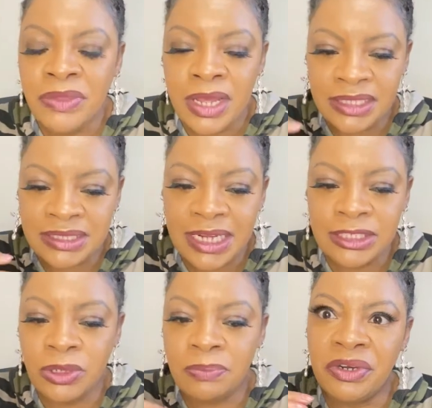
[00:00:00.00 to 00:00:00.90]
It
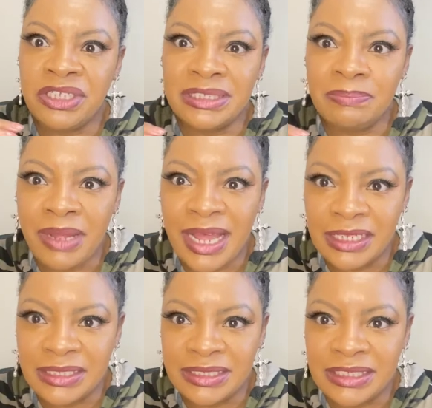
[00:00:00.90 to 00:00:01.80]
starts with
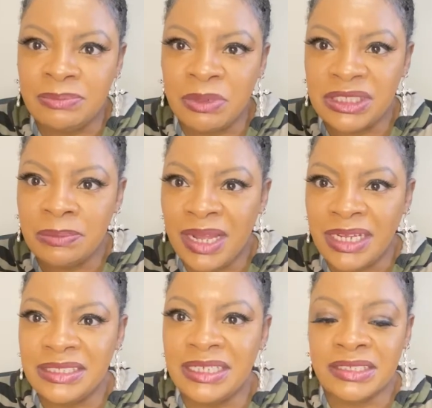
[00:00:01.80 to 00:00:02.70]
principalities.
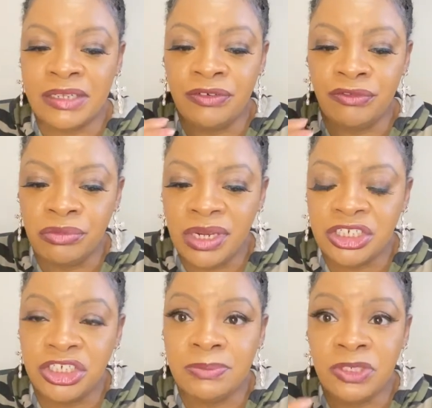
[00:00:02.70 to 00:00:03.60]
Principalities are the
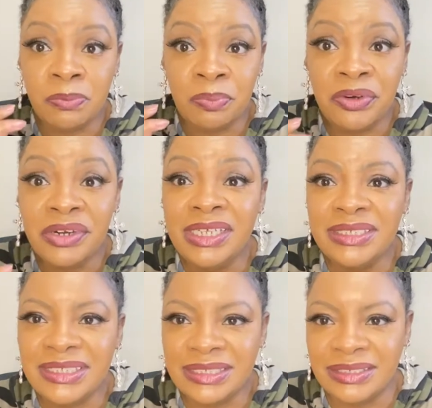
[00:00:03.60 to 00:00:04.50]
rulerships of
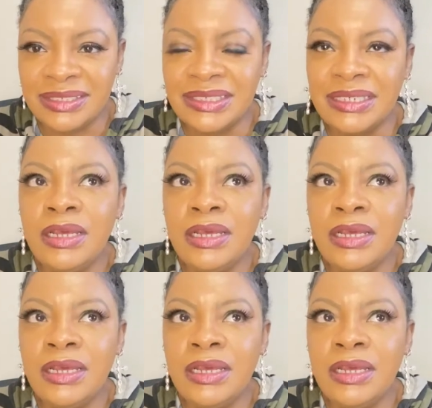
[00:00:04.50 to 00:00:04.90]
princes.